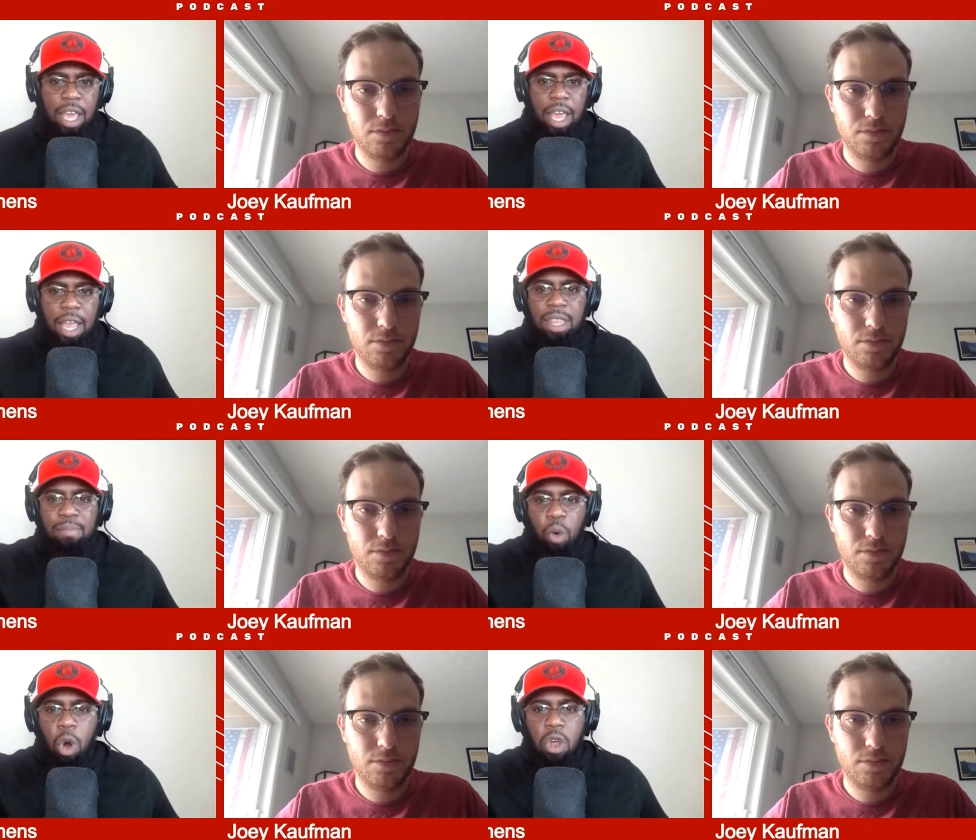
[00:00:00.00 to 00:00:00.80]
Speaker 1: And the
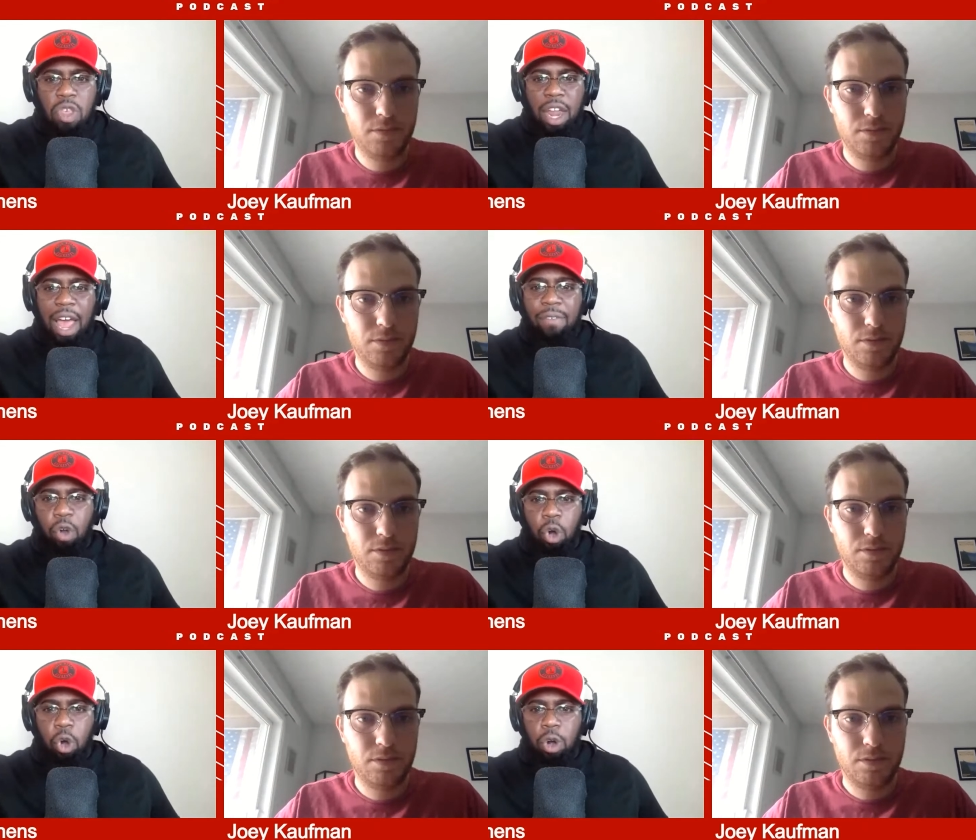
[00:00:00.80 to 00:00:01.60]
more that I've
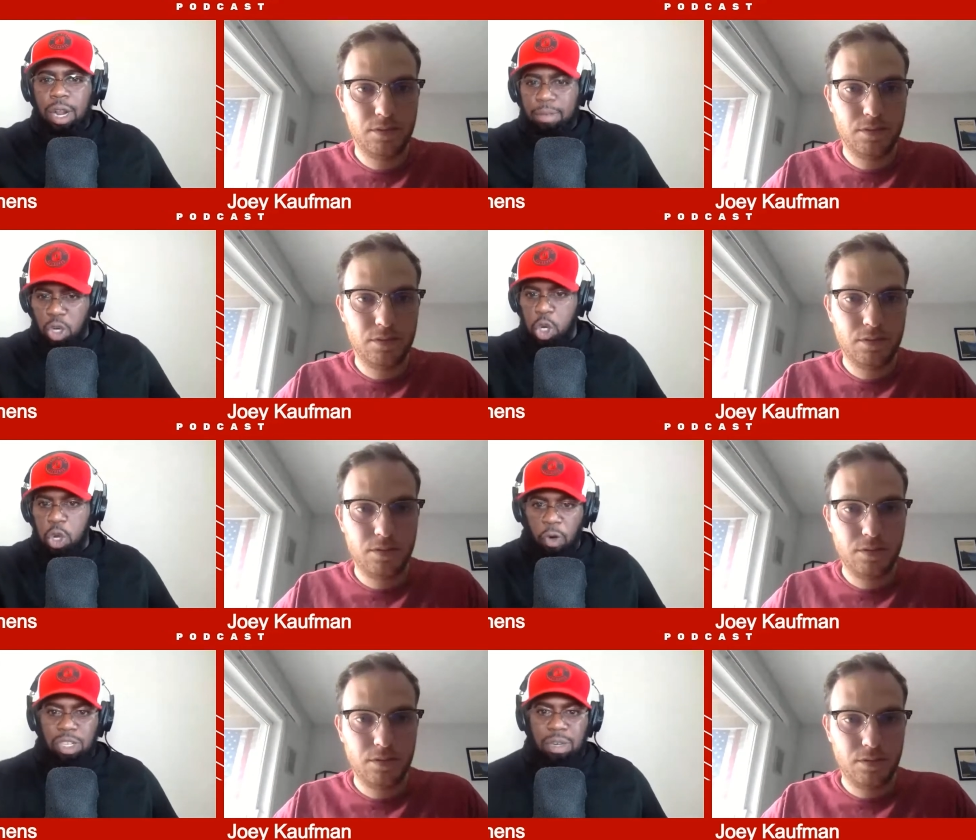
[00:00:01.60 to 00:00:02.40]
heard, I'm sure you've
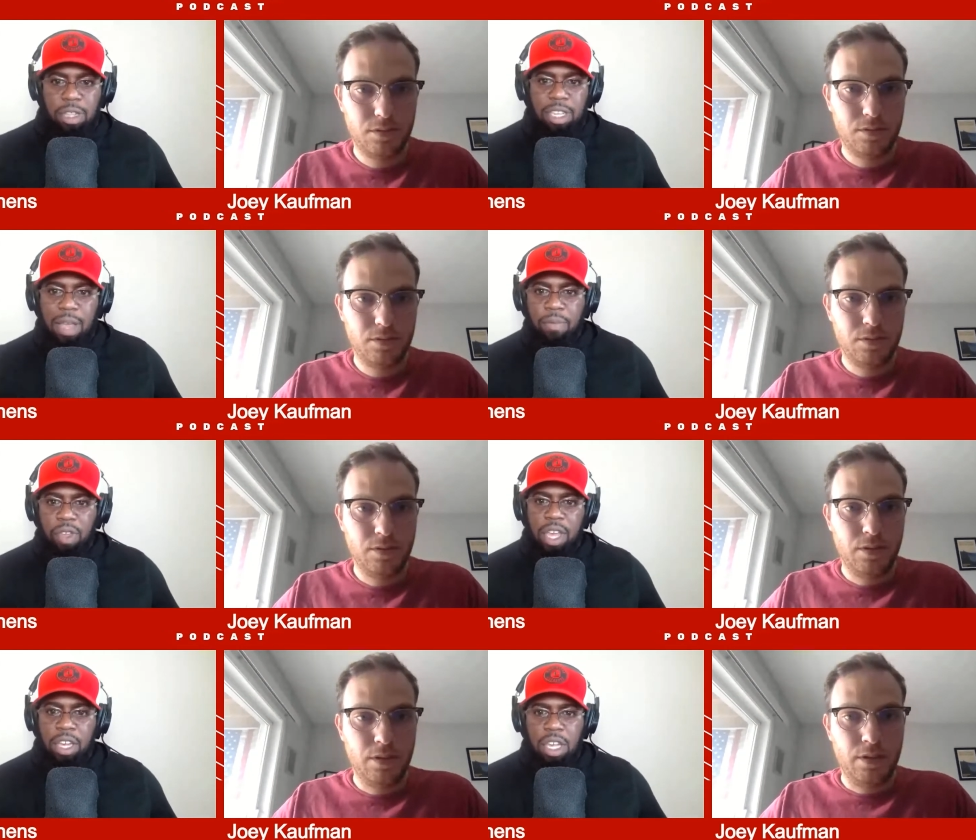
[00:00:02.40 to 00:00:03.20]
heard some of the same
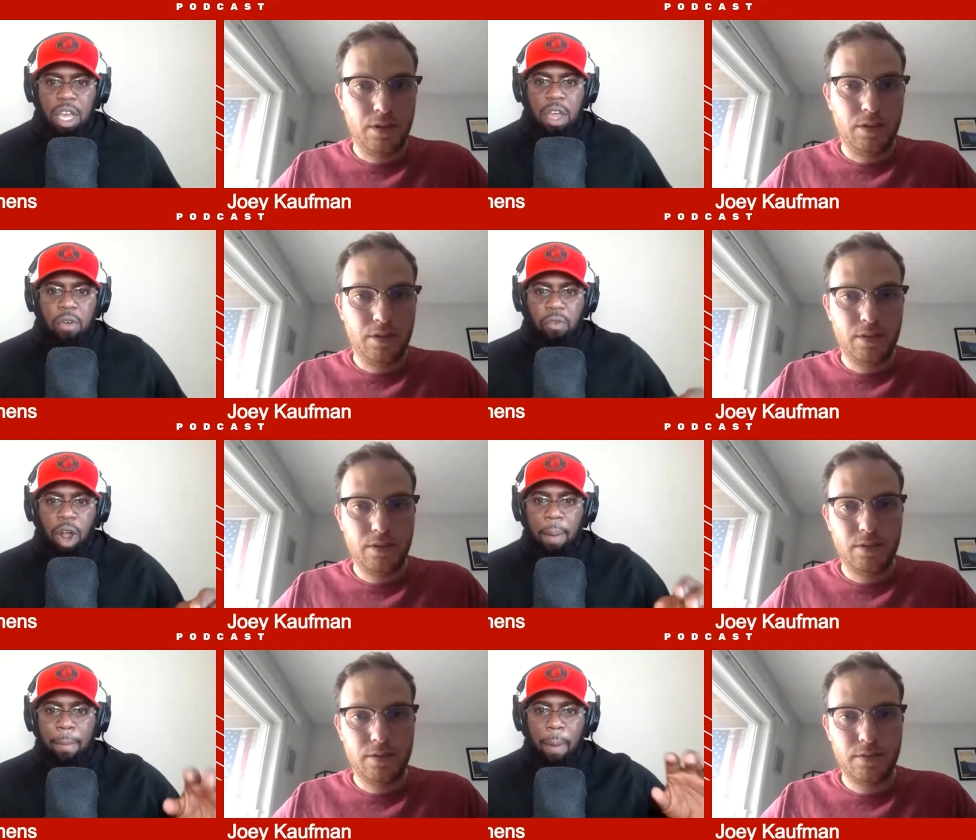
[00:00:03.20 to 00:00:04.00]
things
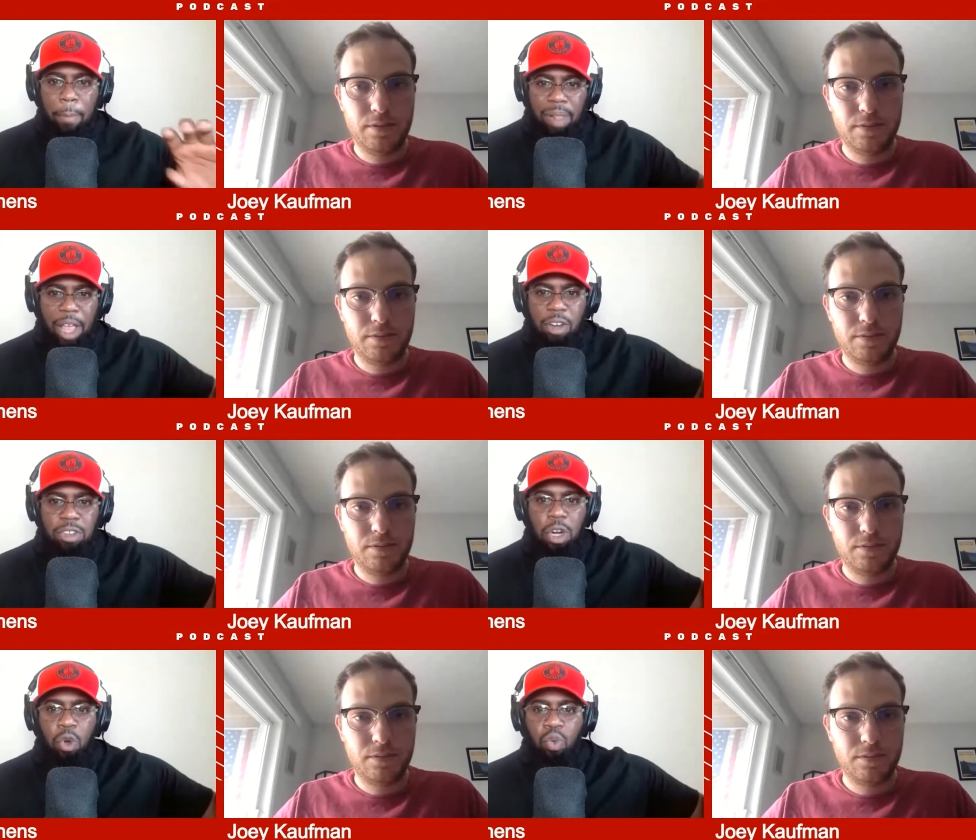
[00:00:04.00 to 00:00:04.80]
from players
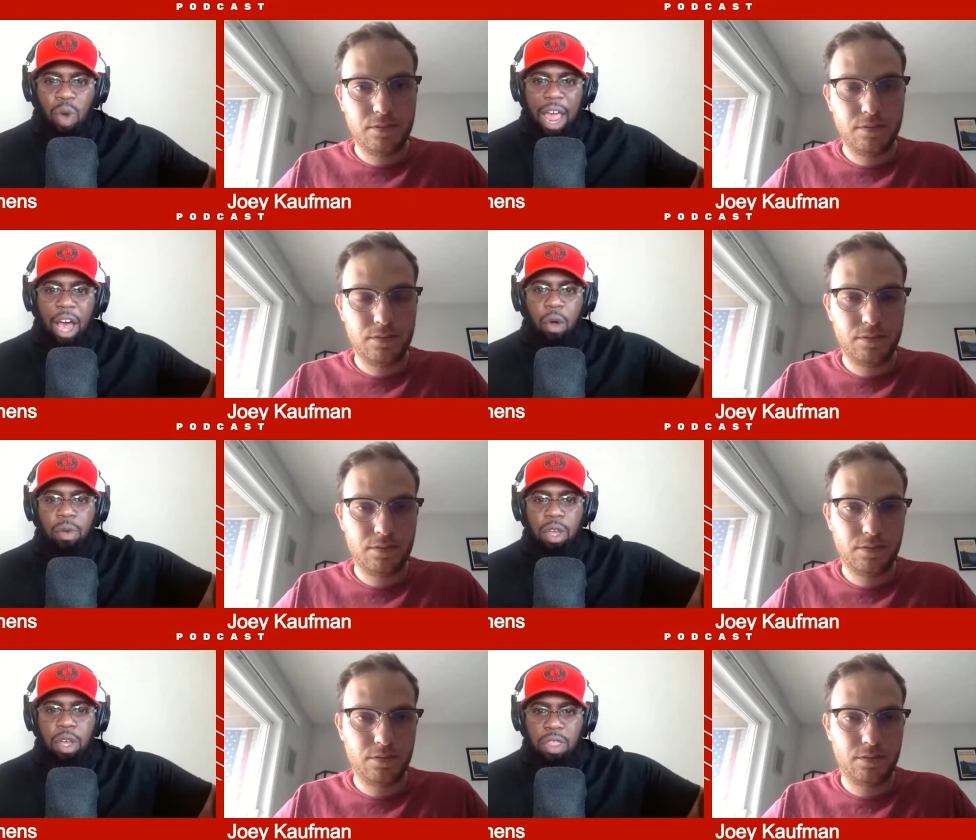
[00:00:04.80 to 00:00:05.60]

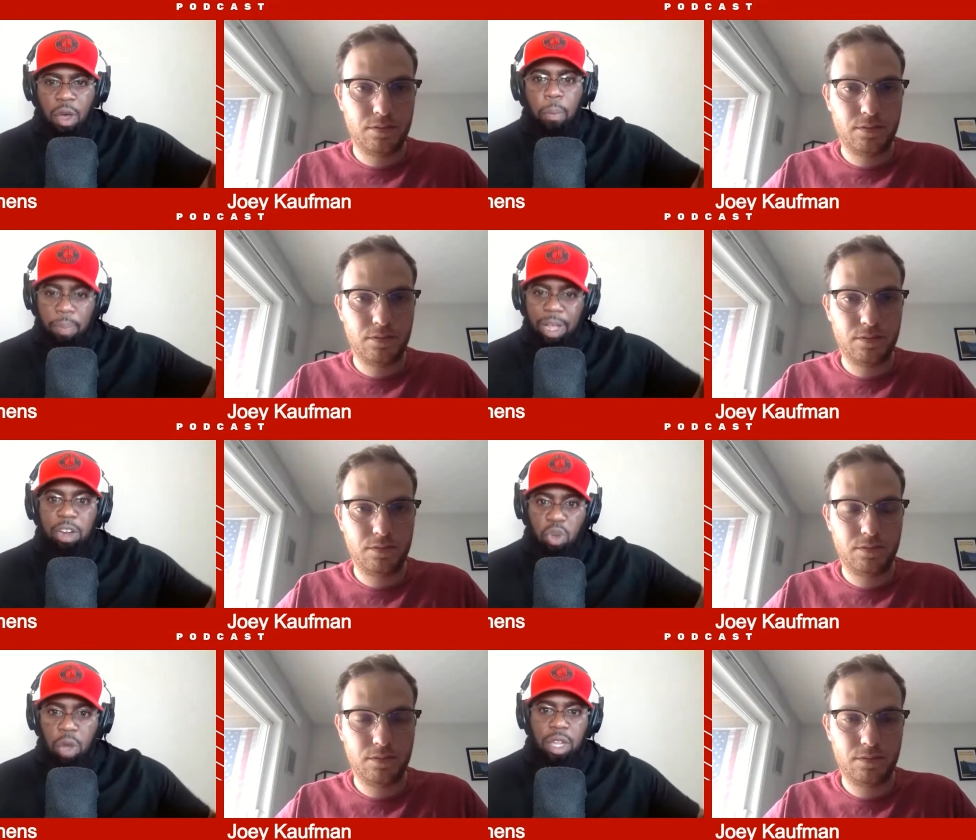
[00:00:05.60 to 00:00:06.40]
around the
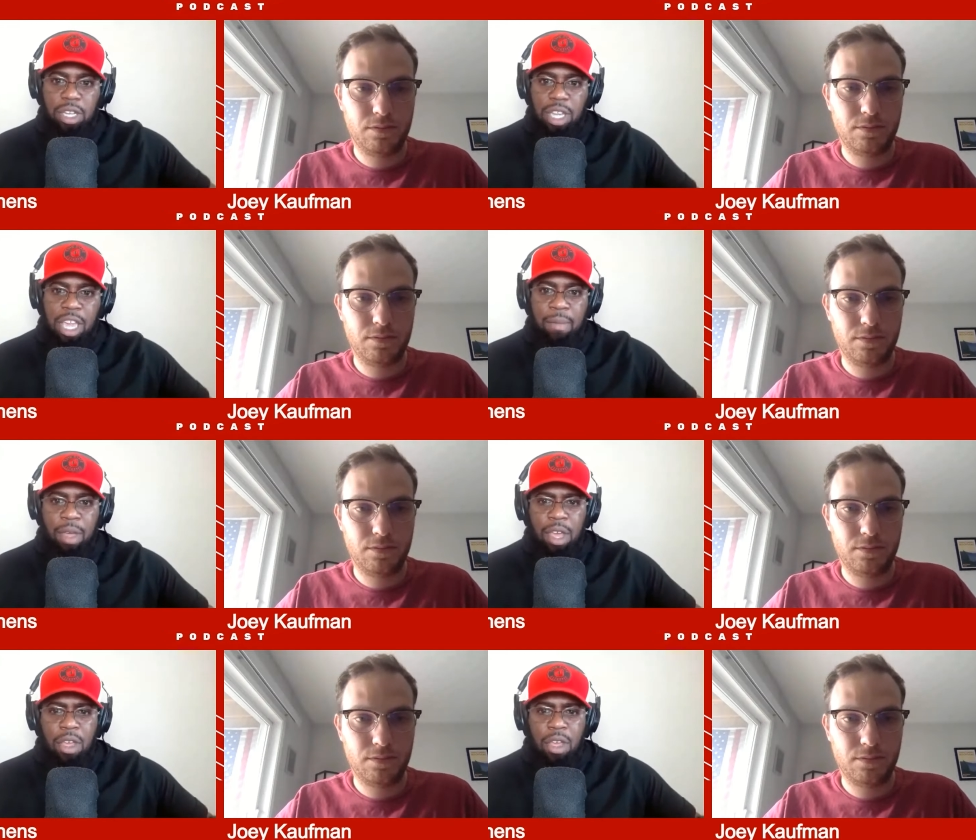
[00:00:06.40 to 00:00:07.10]
players on the team,